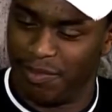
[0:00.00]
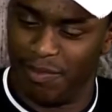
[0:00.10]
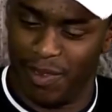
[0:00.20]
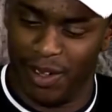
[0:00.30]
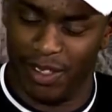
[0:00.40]

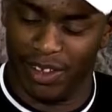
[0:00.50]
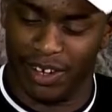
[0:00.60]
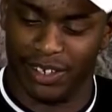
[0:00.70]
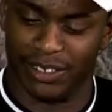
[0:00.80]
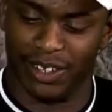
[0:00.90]
Malt
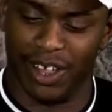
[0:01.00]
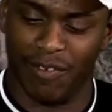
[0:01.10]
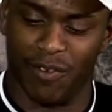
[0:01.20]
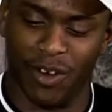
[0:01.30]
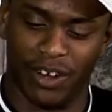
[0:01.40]
liquor. So
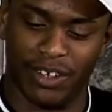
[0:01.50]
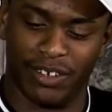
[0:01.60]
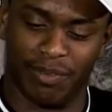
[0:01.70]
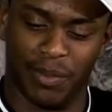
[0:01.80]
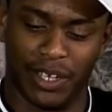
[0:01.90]
like 40
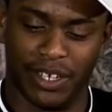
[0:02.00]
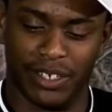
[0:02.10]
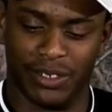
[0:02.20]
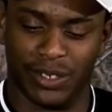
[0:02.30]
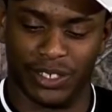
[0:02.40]

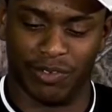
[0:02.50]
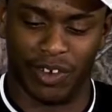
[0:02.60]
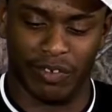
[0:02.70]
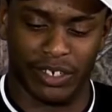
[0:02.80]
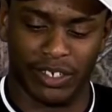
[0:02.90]
Mickey's. What's your
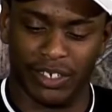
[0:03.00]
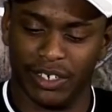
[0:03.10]
favorite?